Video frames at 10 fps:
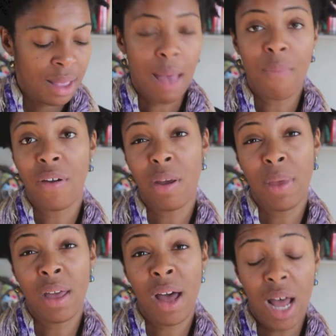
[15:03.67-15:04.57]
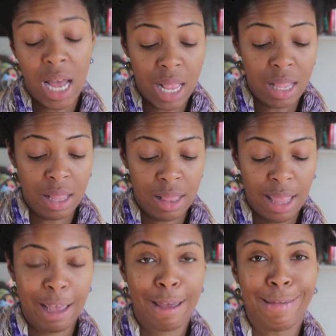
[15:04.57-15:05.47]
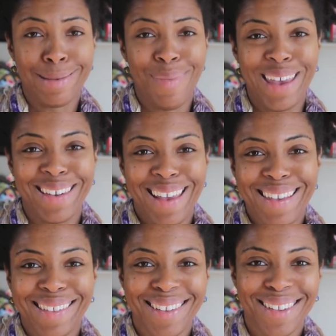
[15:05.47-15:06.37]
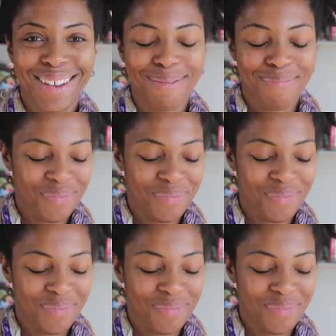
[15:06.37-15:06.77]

I'm very big on like custom hashtags, so